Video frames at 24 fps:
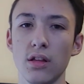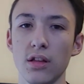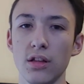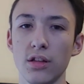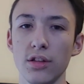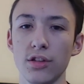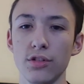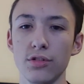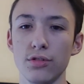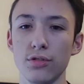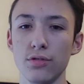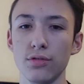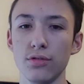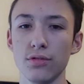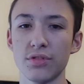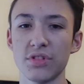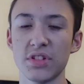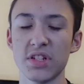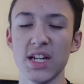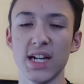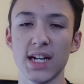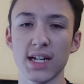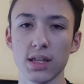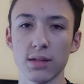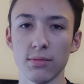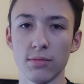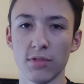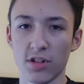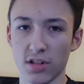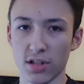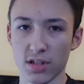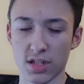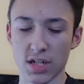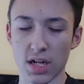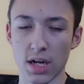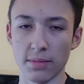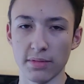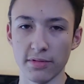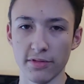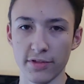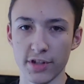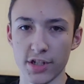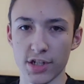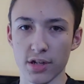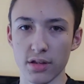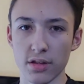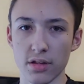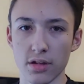you stack them all on top of
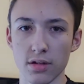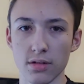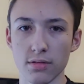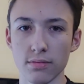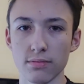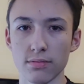each other